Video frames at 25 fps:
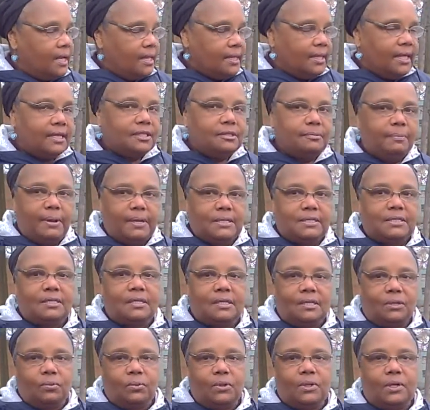And that's
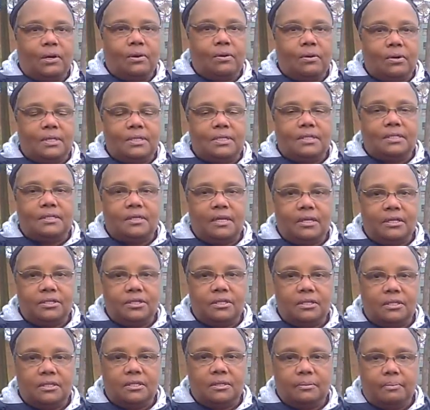basically what our
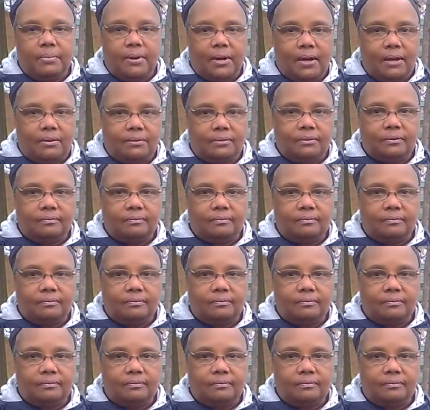organization is about.